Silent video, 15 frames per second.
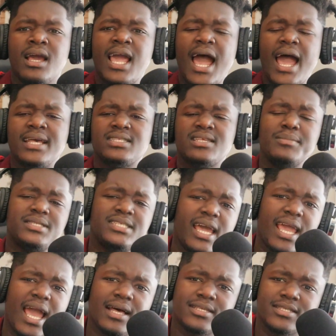Guys, let me
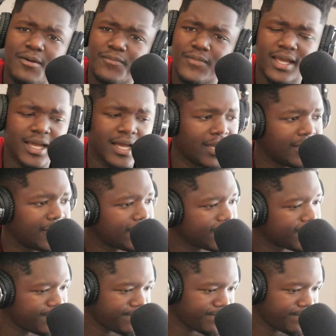tell y'all something, guys.